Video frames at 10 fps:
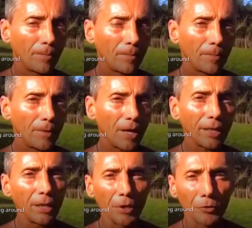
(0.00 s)
not
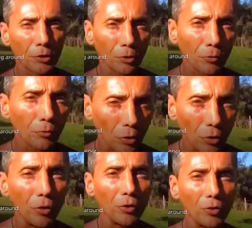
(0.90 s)

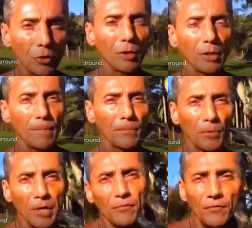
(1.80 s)
literal.
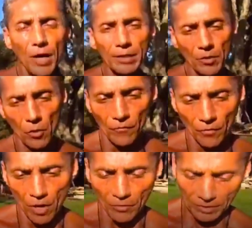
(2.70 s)
Why are you fighting over
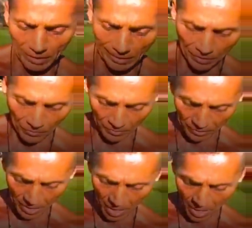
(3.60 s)
all this literal
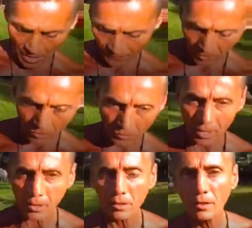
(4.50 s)
stuff? Were you
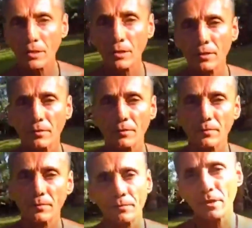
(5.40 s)
there?
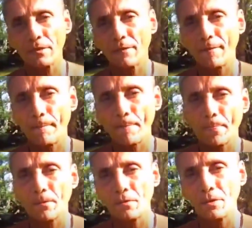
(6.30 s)
Okay.
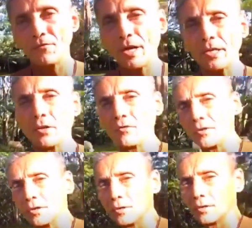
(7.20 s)
What are you fighting
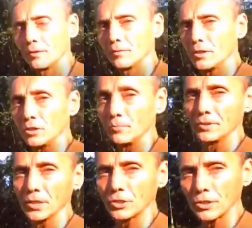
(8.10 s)
over? What, your
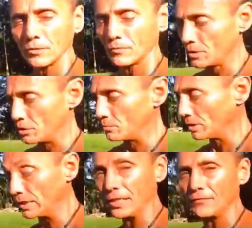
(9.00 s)
position? What, your
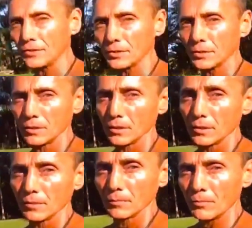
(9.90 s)
beliefs?
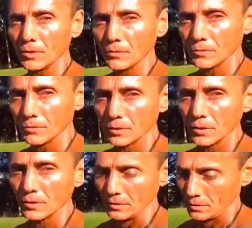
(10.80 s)
Remember,
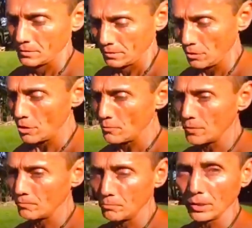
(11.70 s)
learn
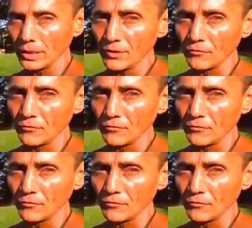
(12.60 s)
what belief